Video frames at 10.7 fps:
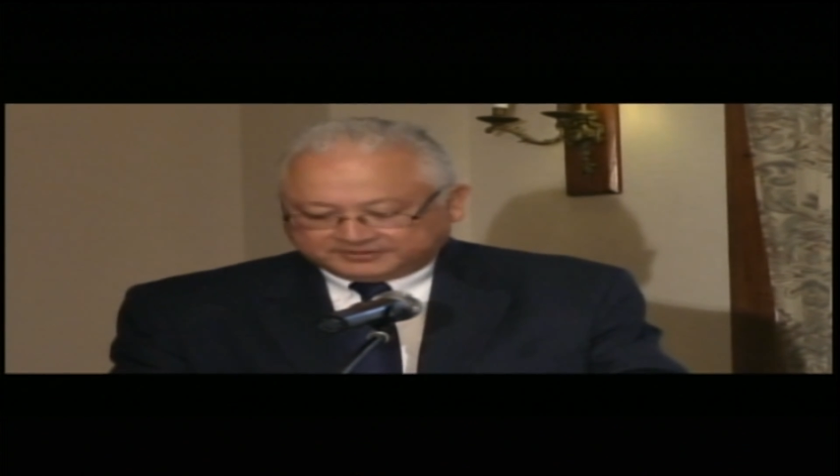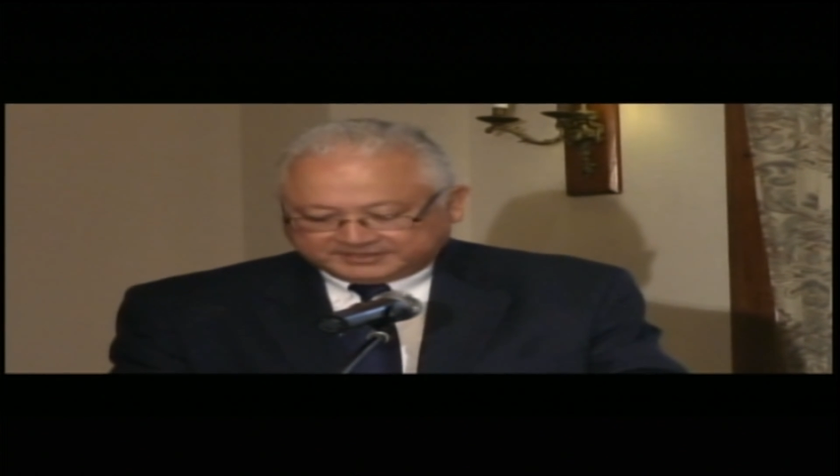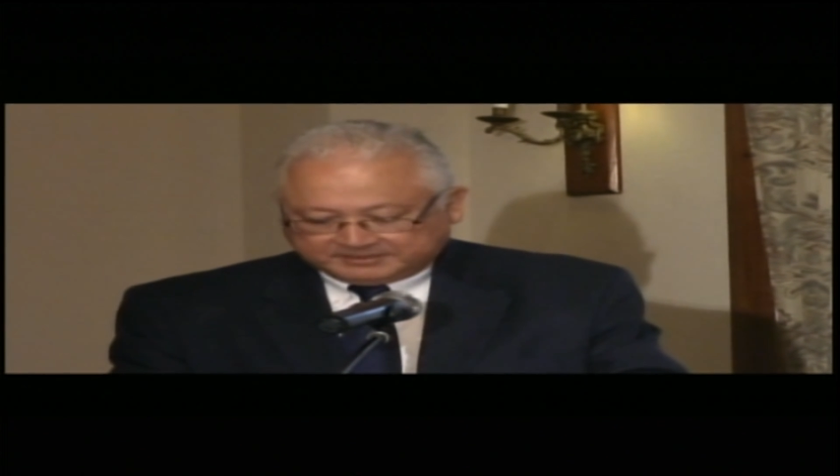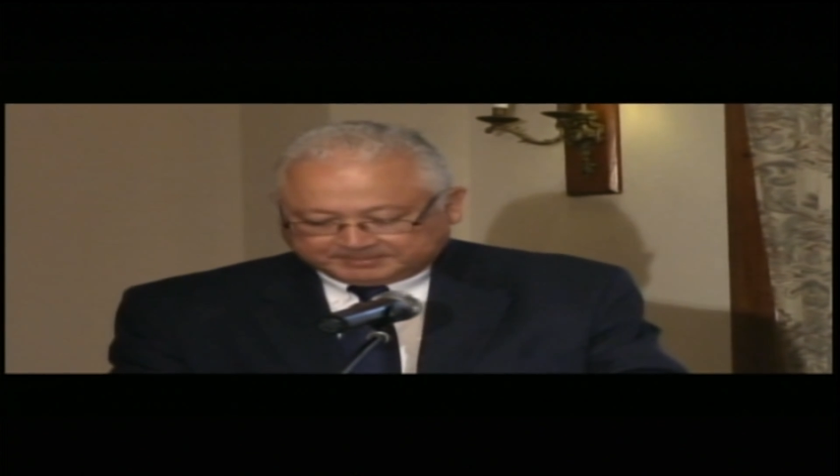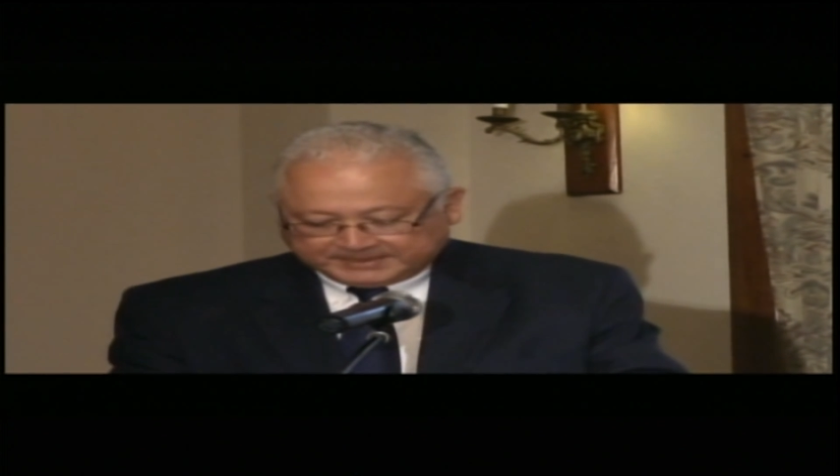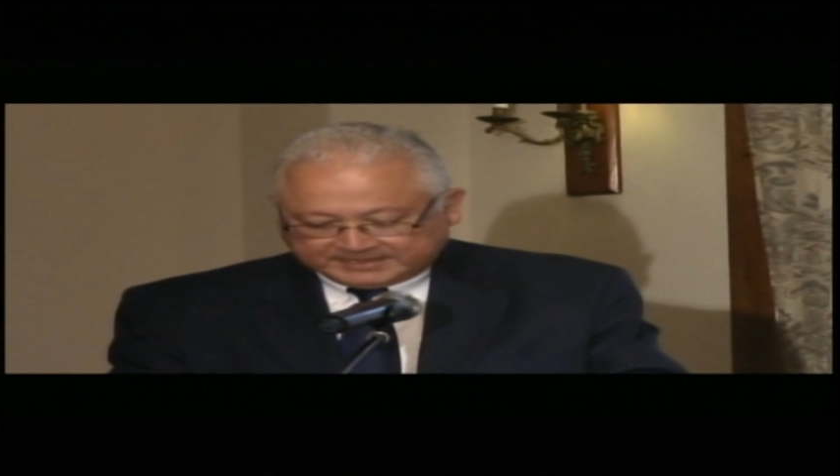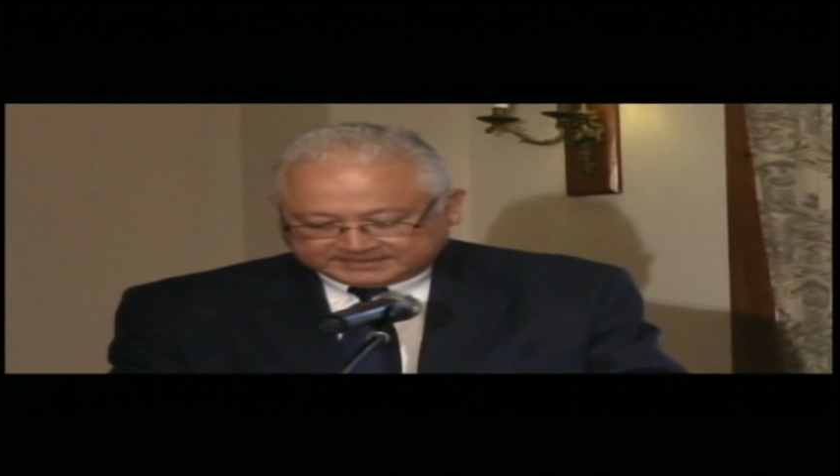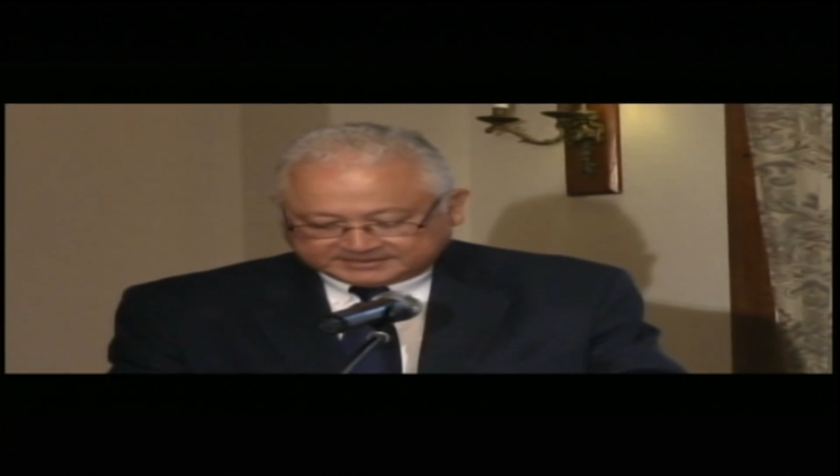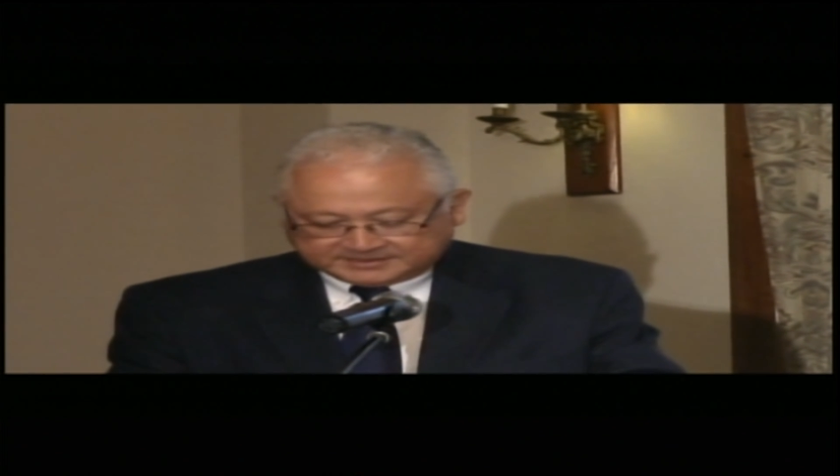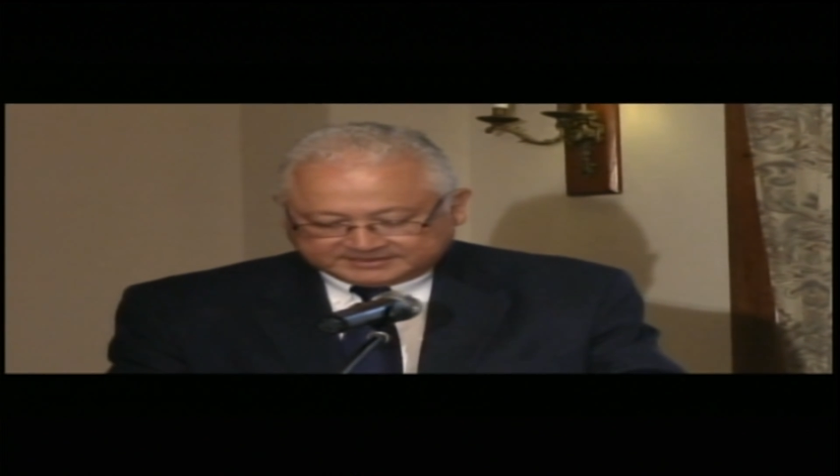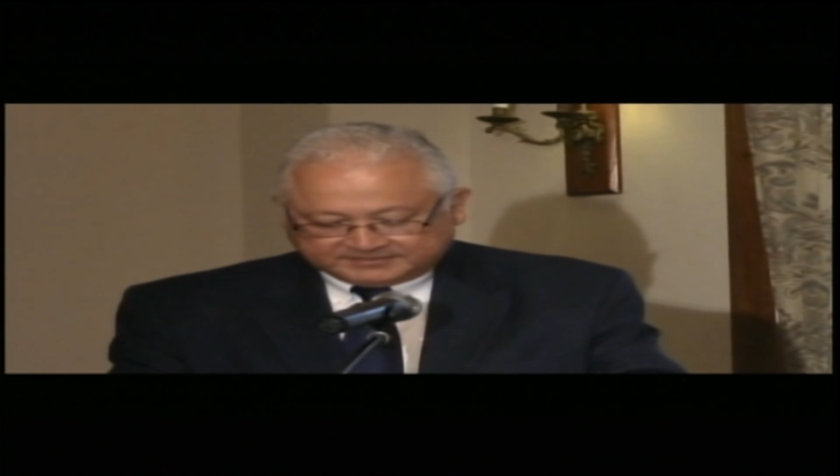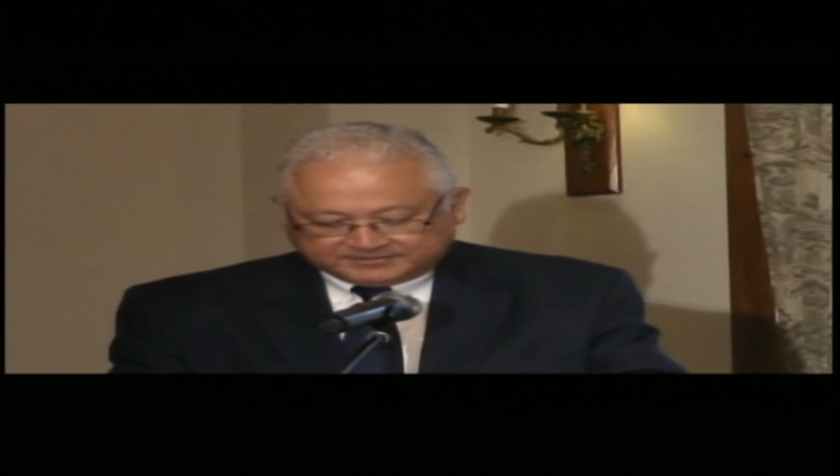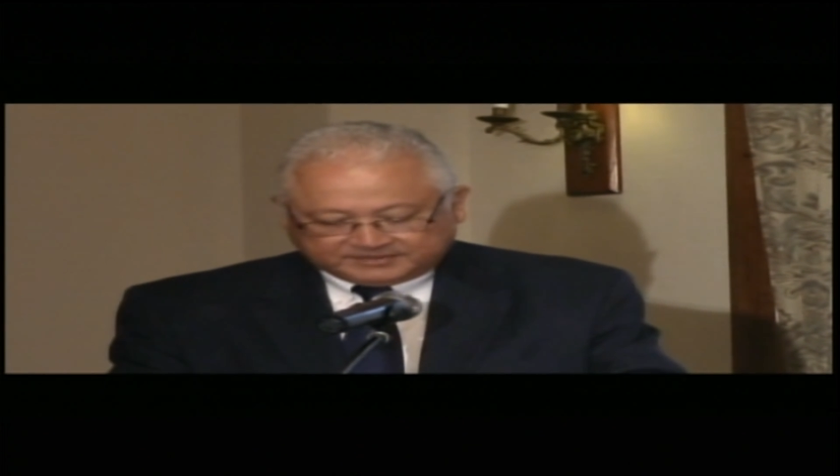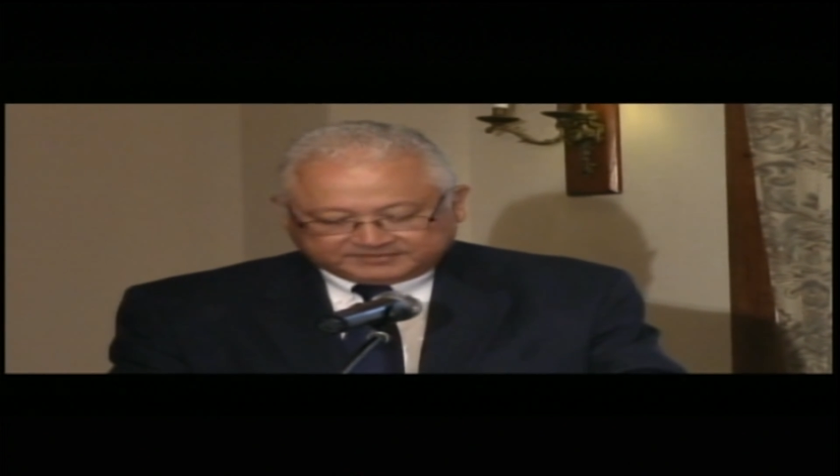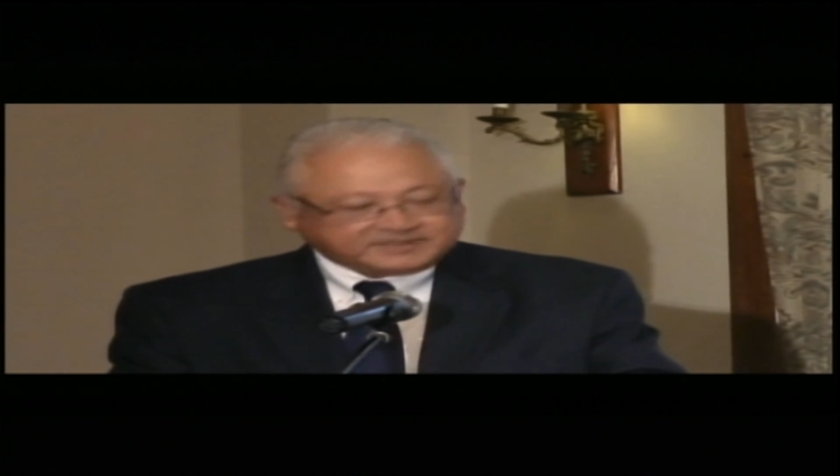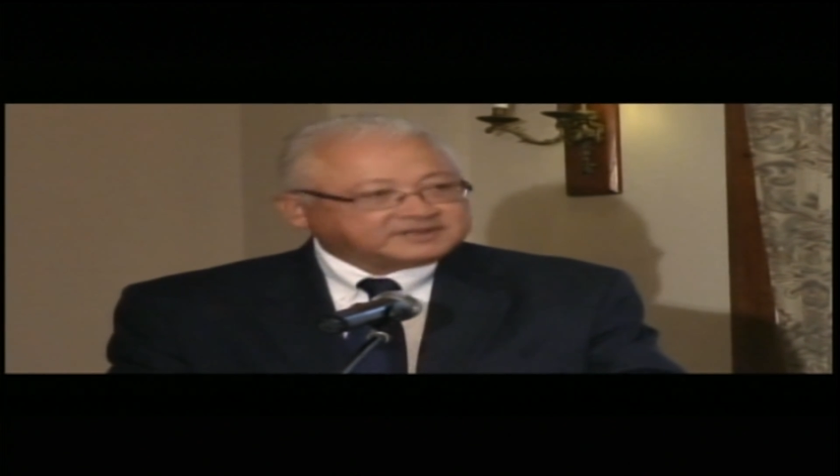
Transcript: the Home Circuit Court.